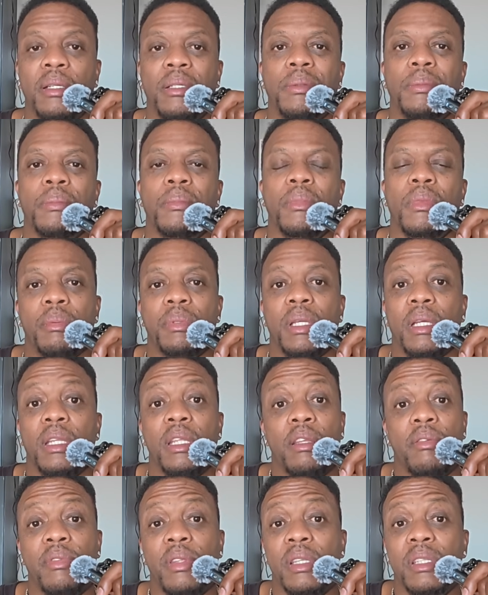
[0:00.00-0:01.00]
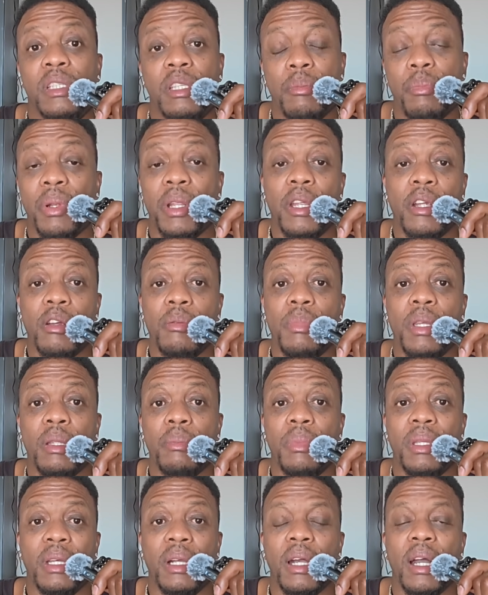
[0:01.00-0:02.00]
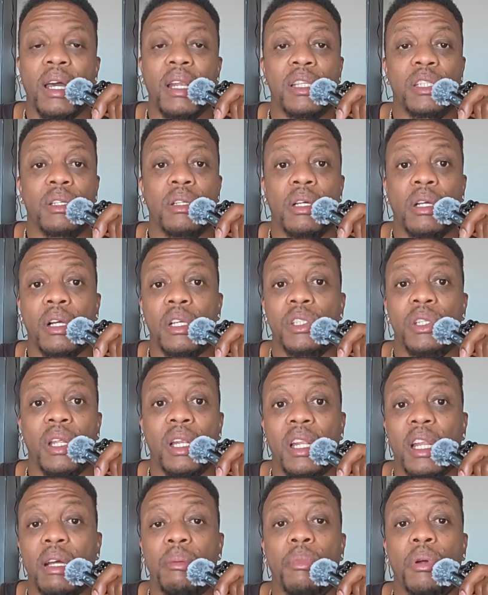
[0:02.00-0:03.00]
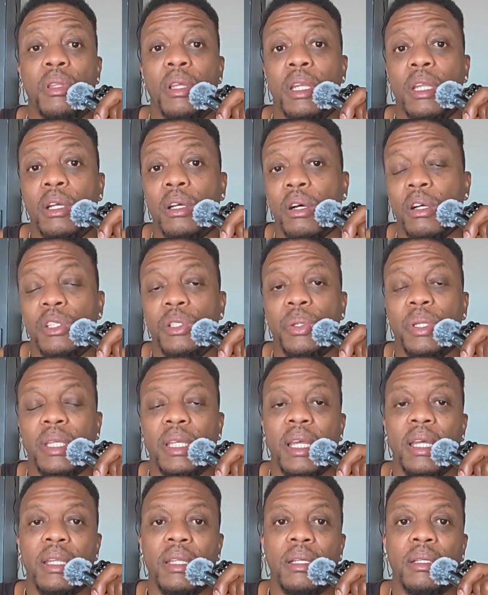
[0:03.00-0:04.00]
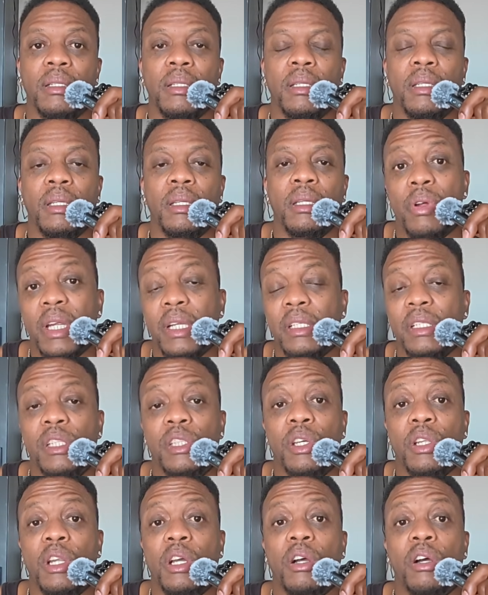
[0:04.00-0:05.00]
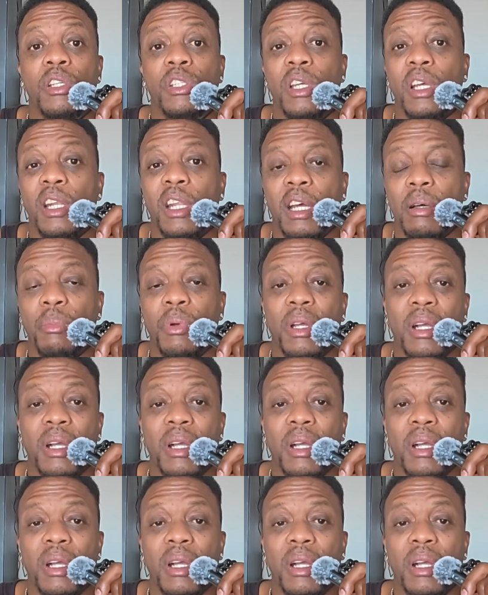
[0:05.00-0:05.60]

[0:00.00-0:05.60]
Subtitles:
You know what I'm saying? Even a simple Airbnb in Ghana is going to cost you a lot more than it costs you in Kenya. Rent is going to cost you a lot